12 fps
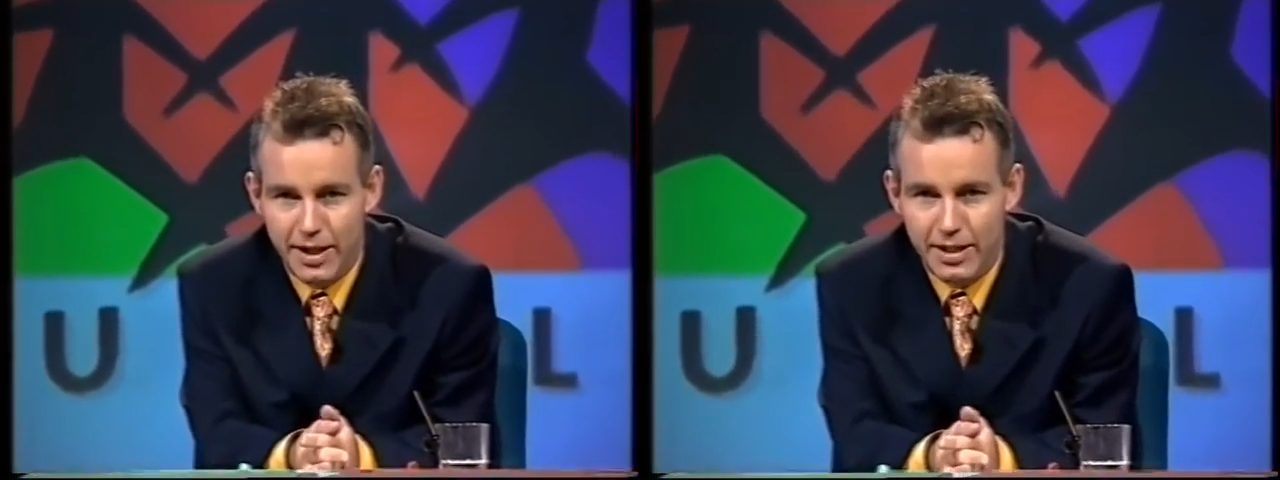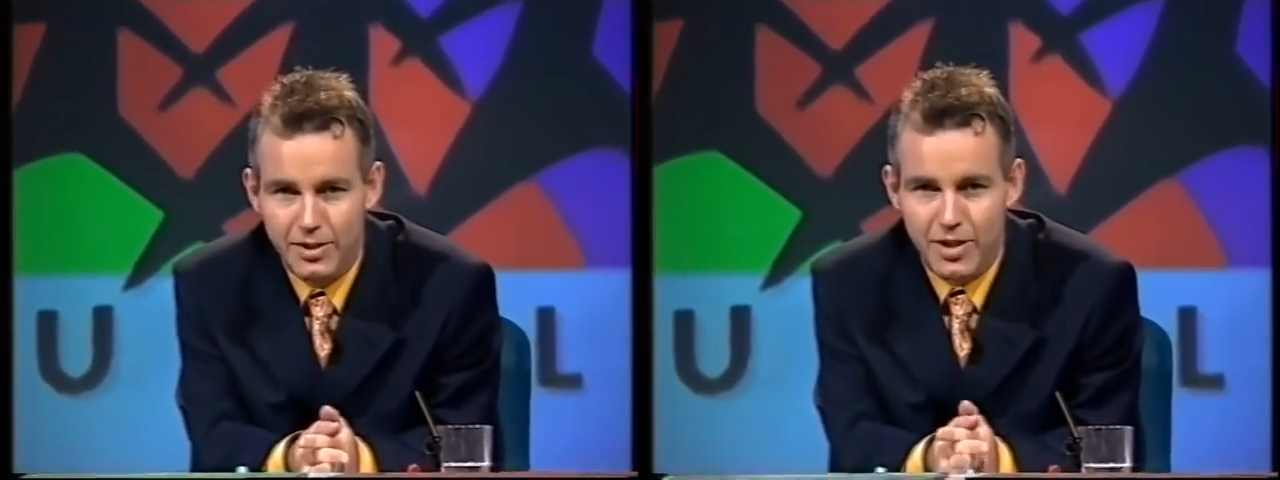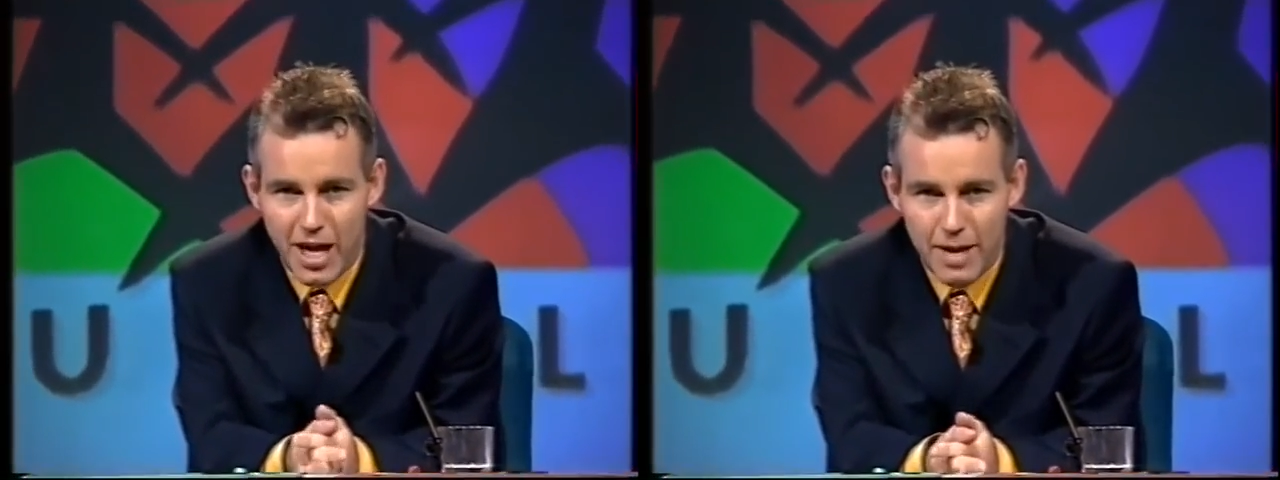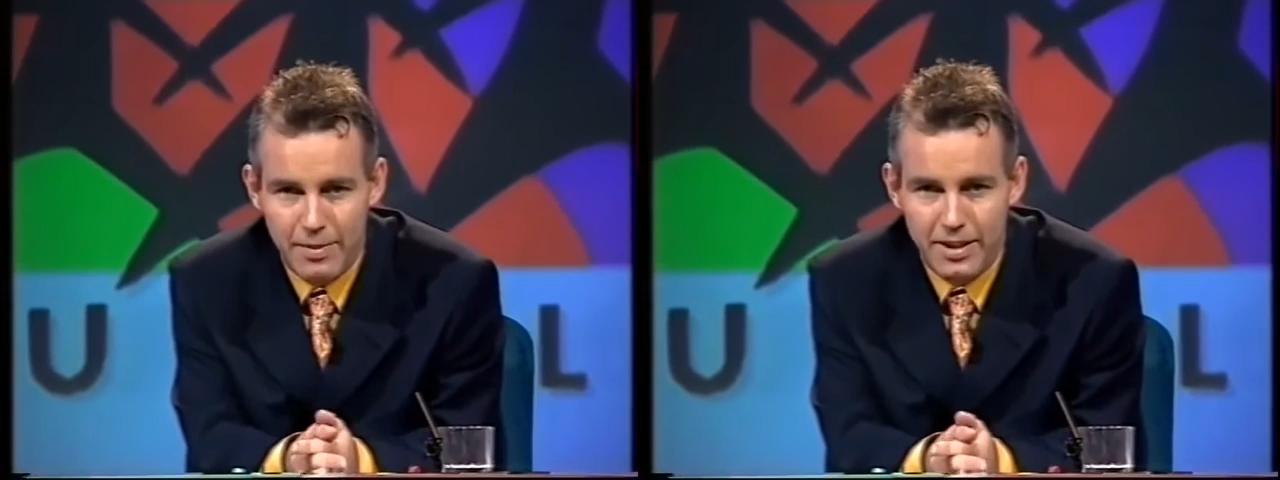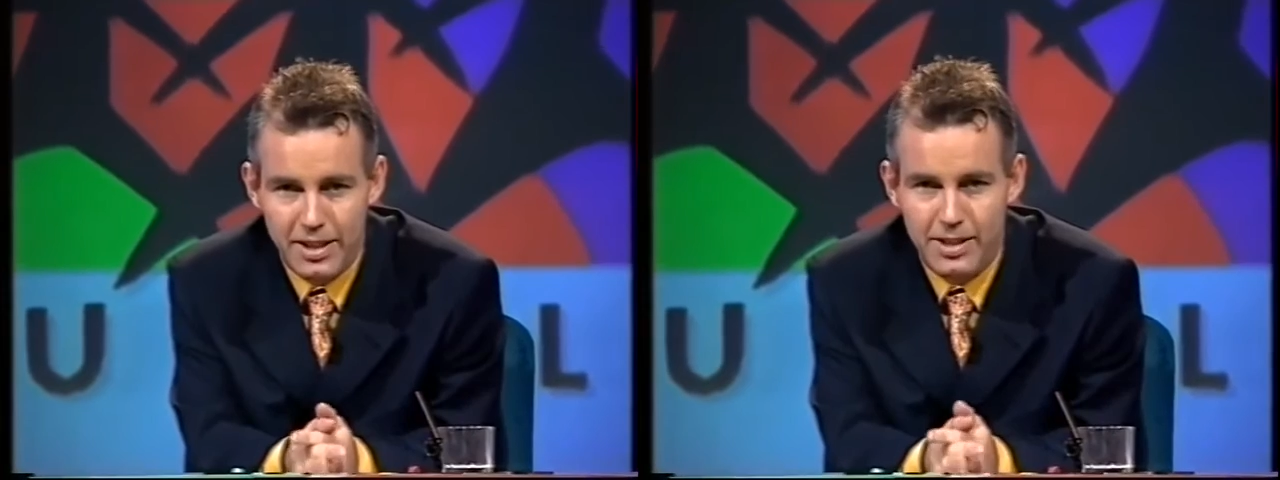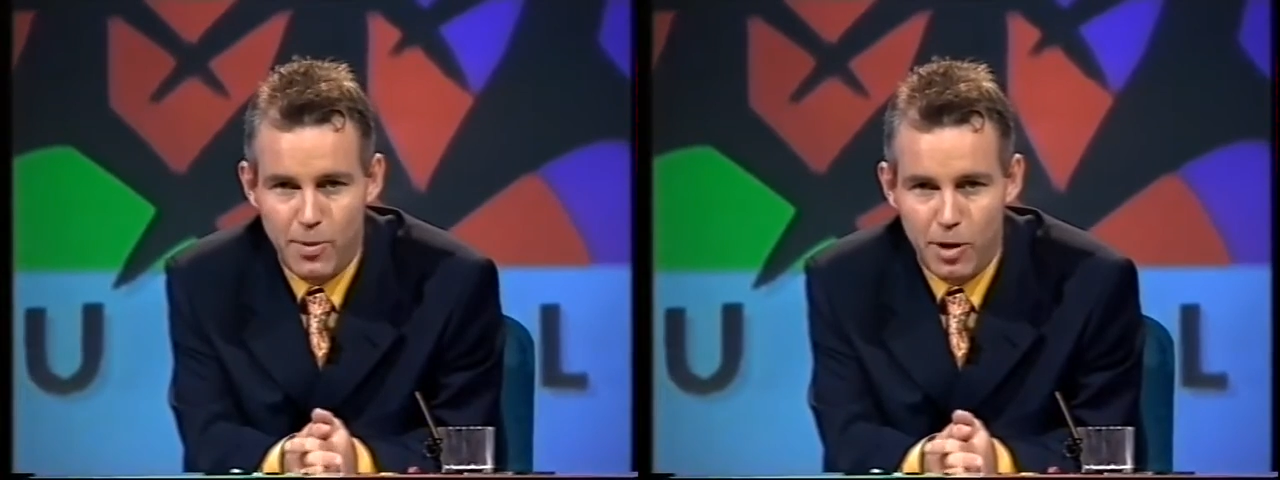We had drama,
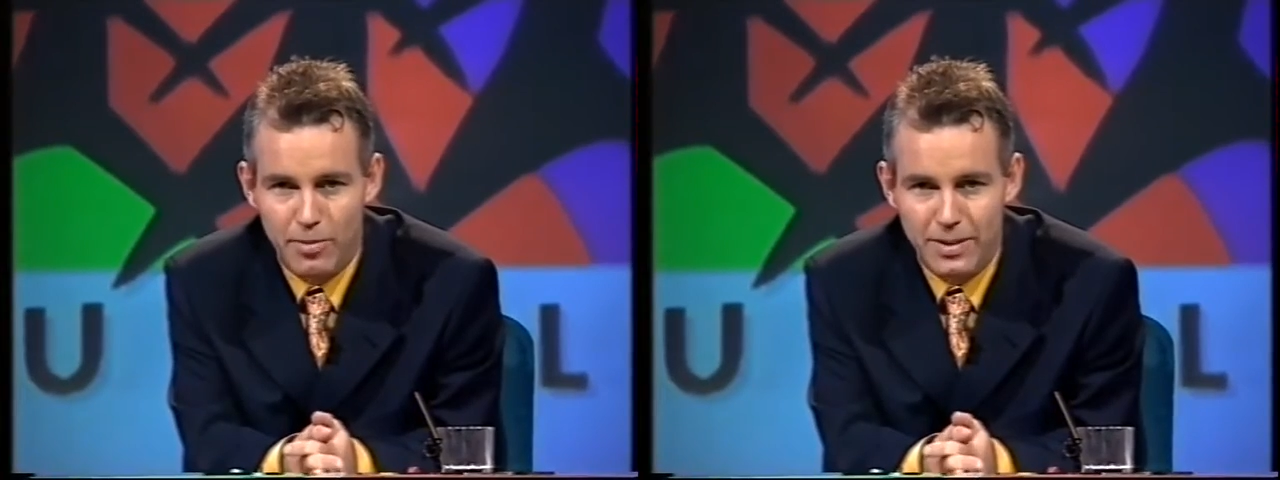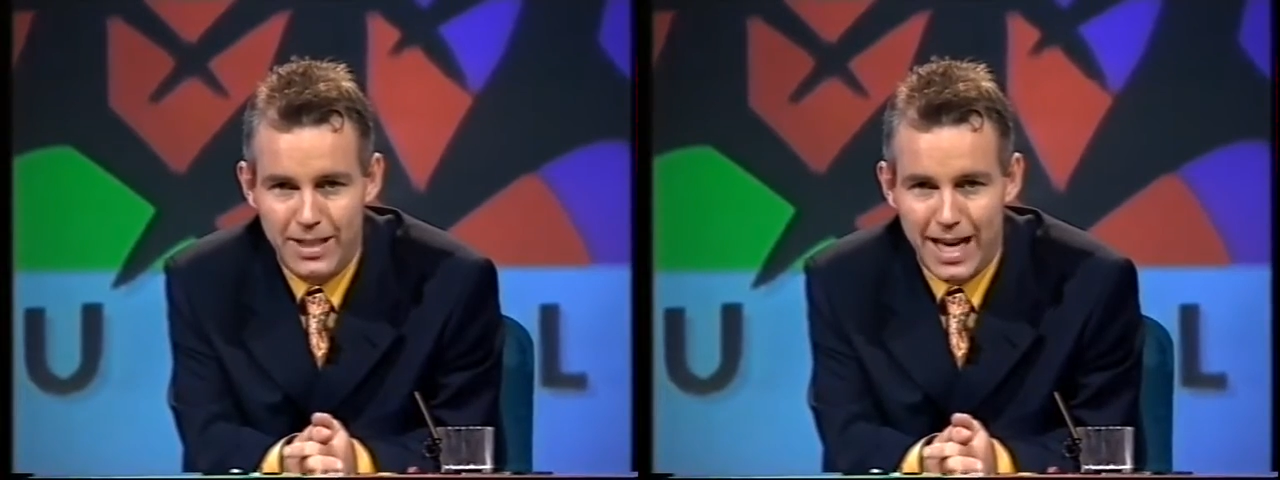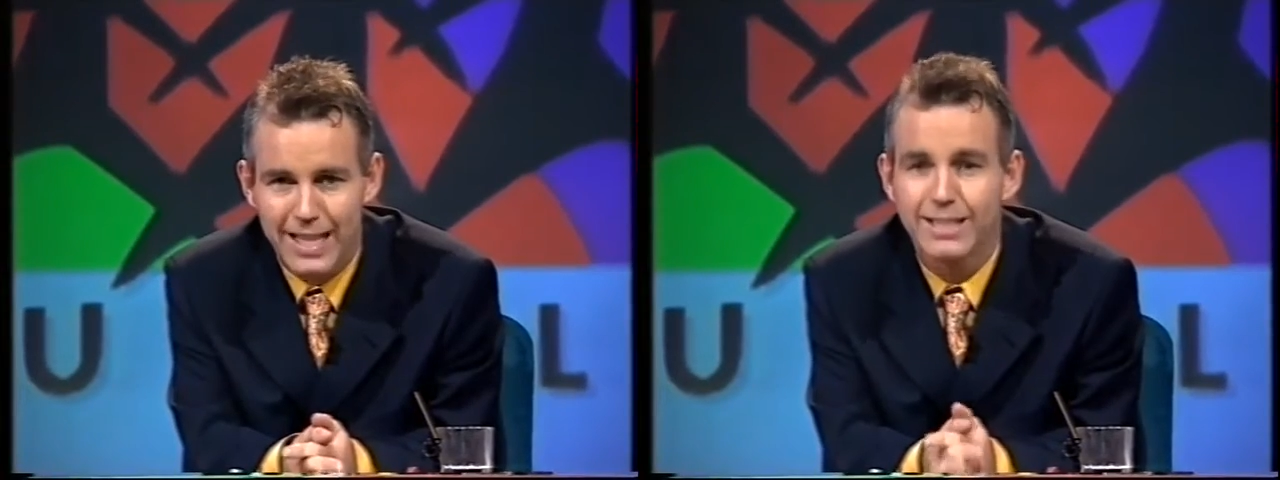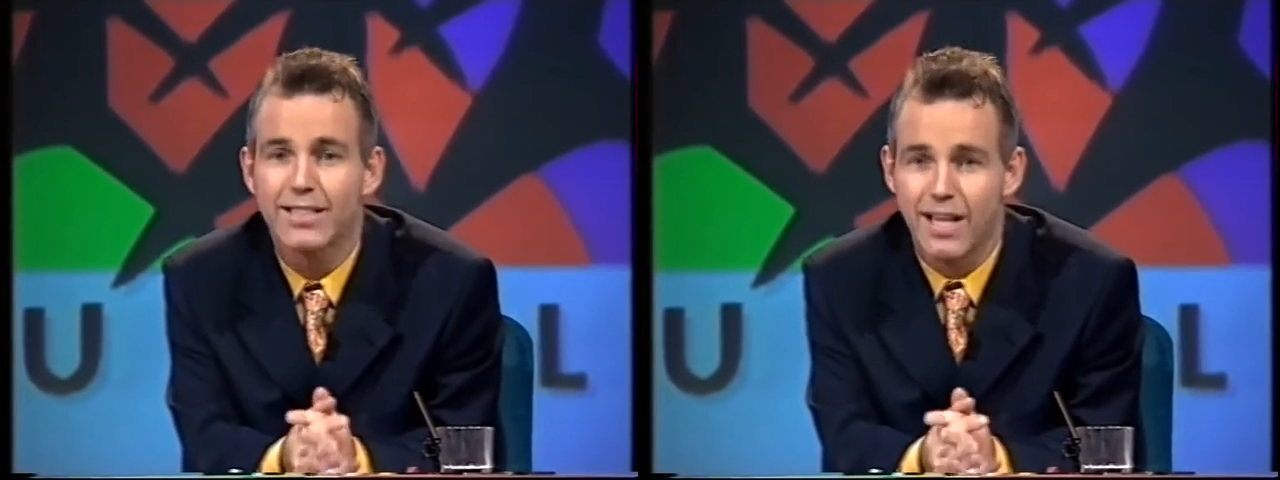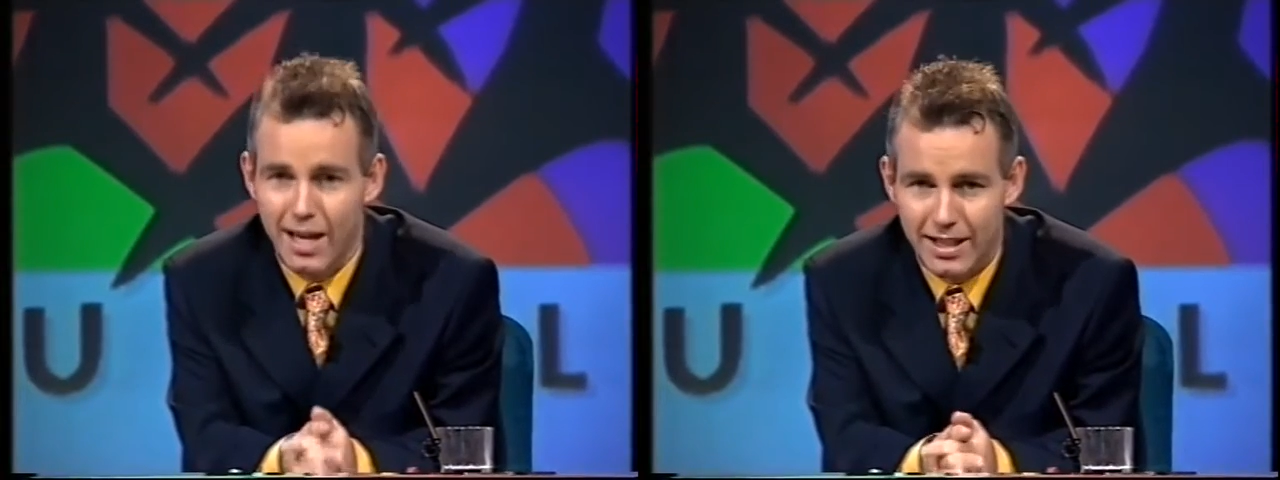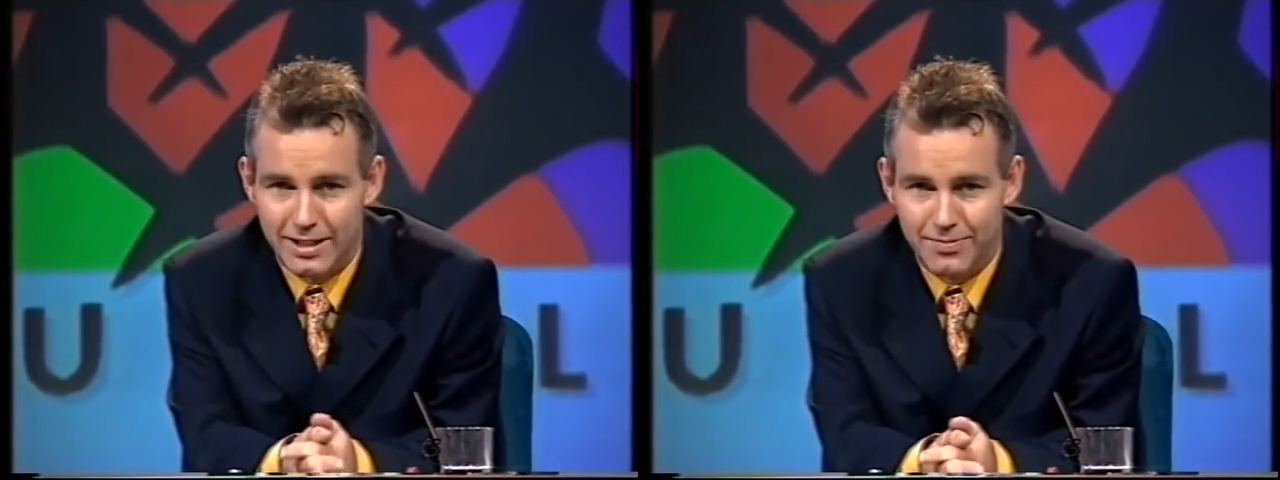disappointment, and
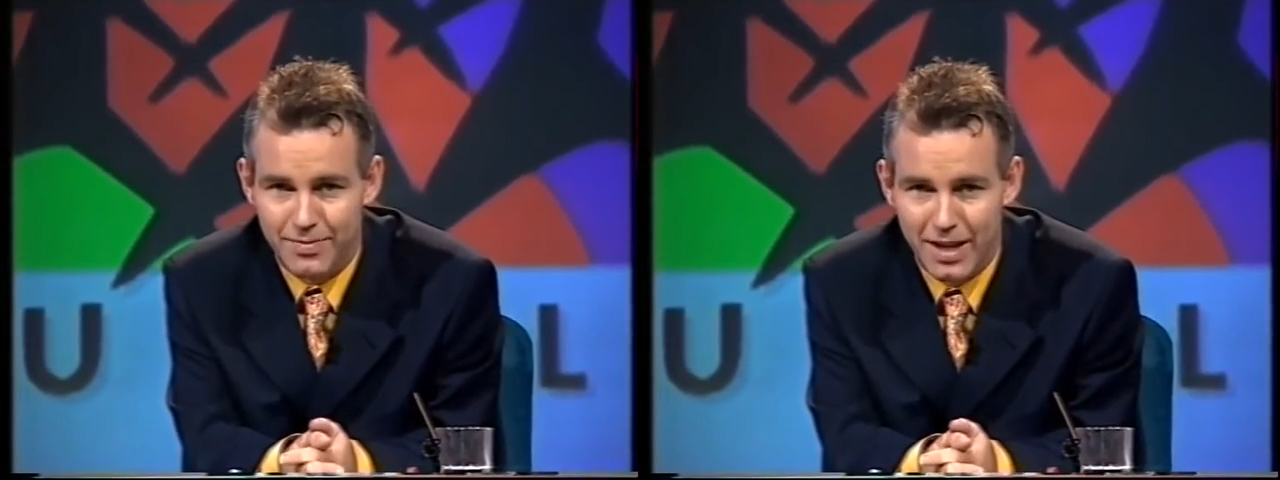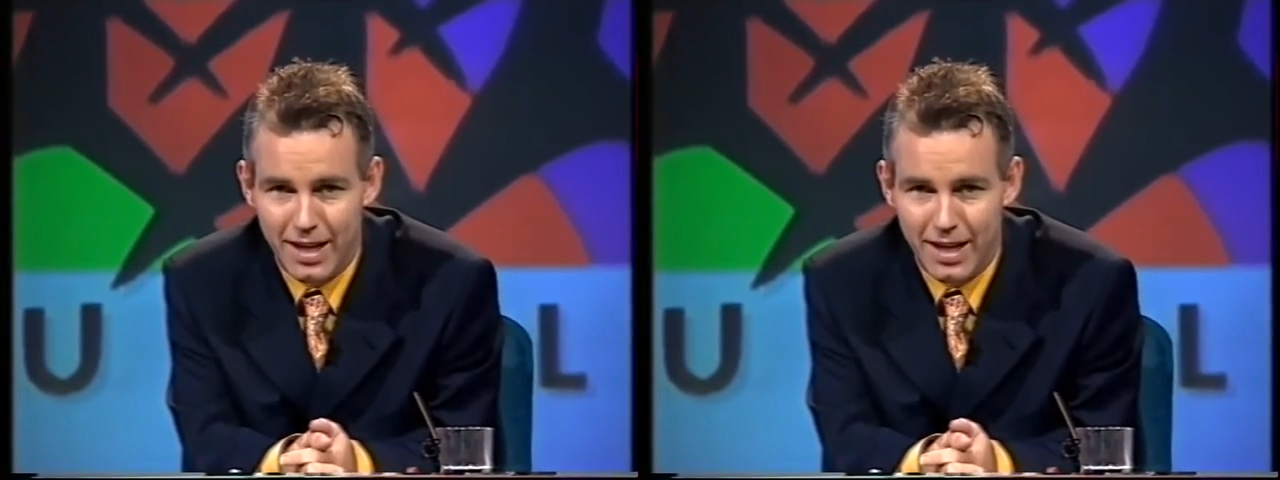delight.